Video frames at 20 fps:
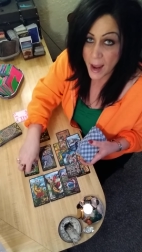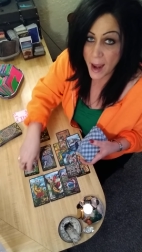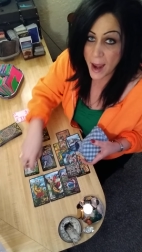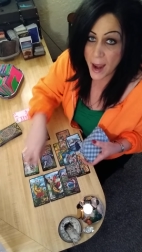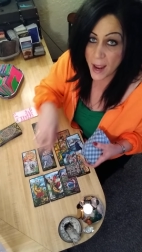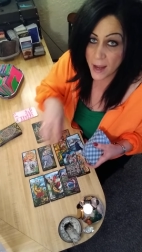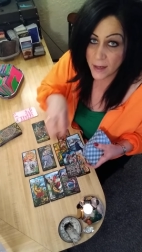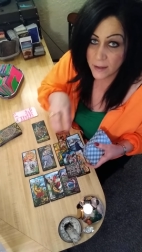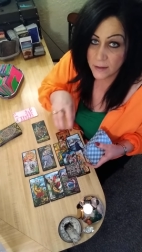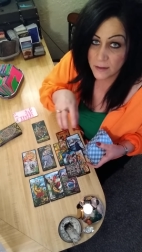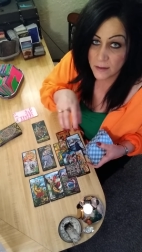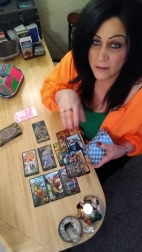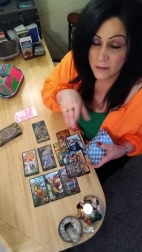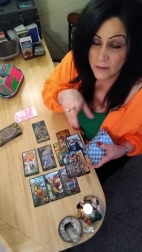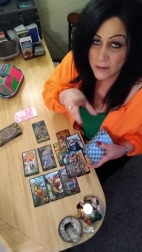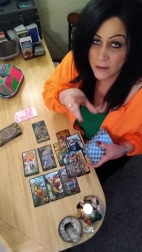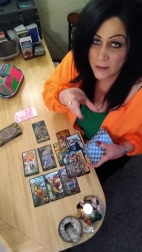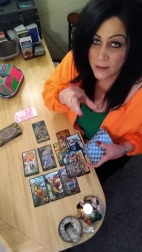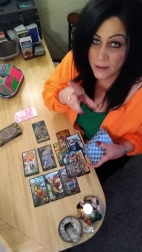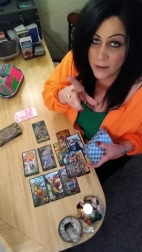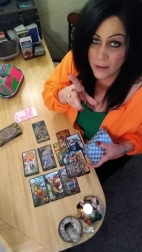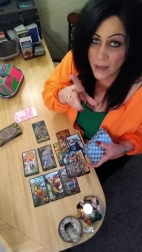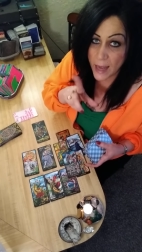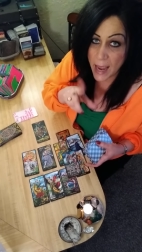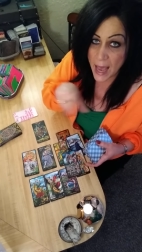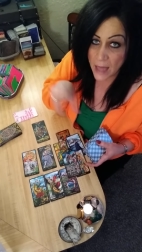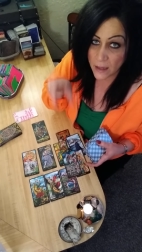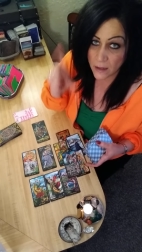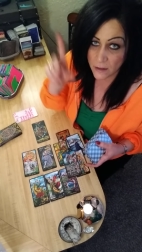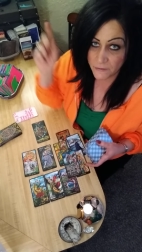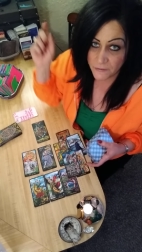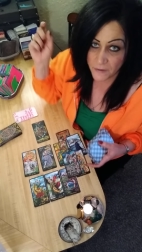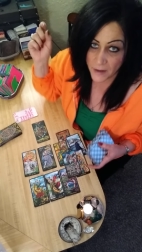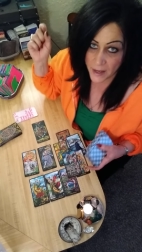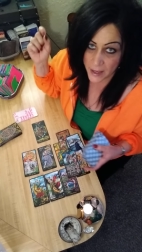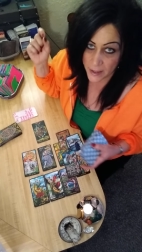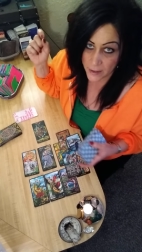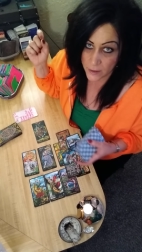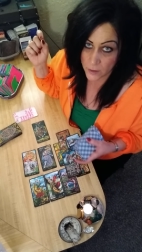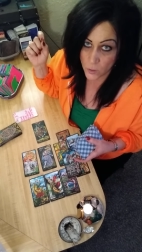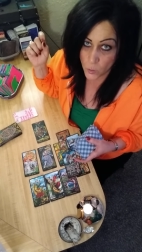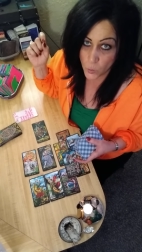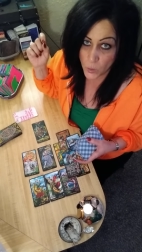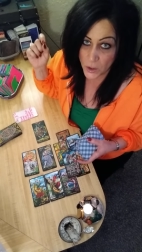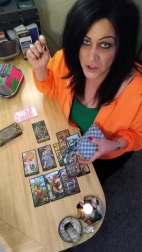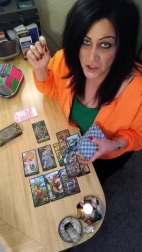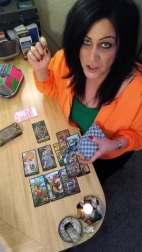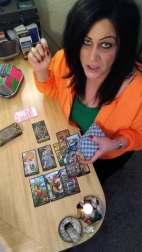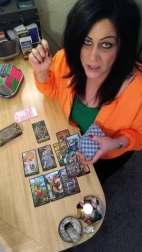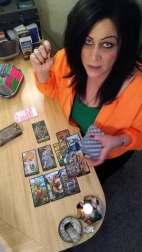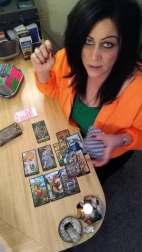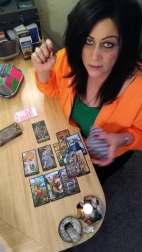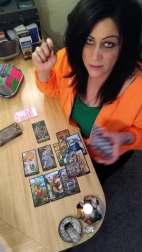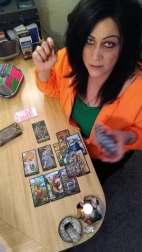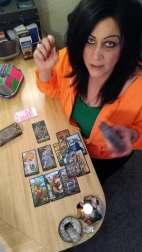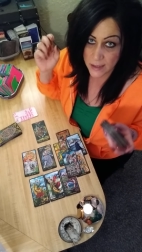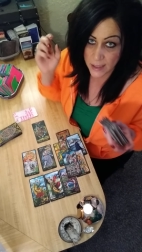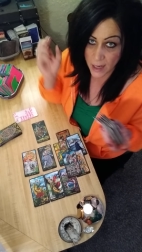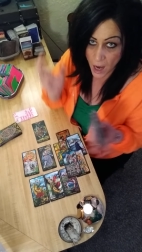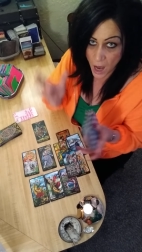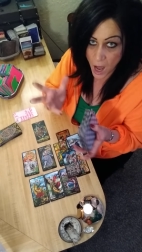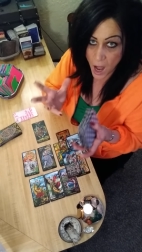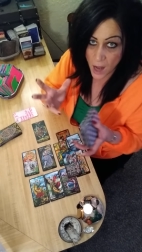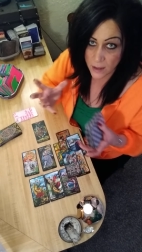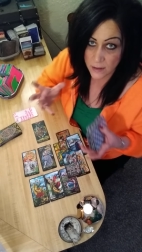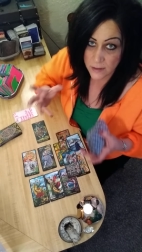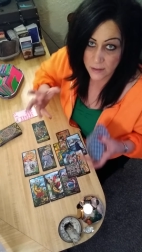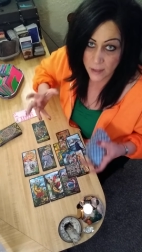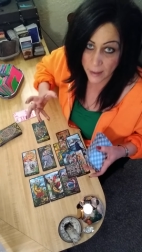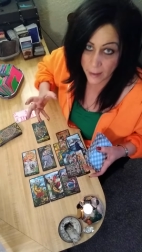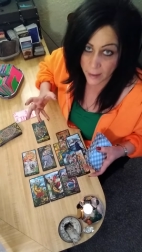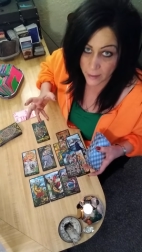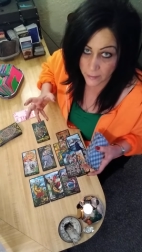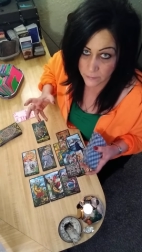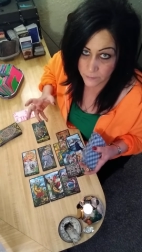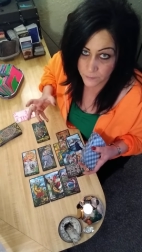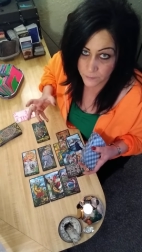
and the aleph head, which is the ox head,